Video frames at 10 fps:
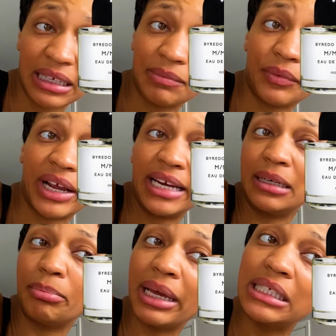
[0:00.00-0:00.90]
I've never had
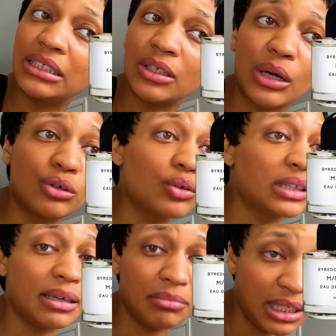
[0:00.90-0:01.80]
any pets, so I don't know what
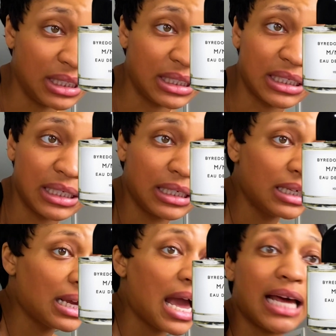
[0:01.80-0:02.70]
that means.
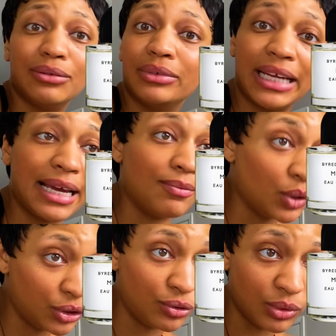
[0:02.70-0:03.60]
I don't think I
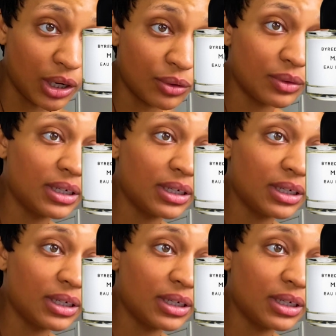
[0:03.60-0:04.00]
want to know.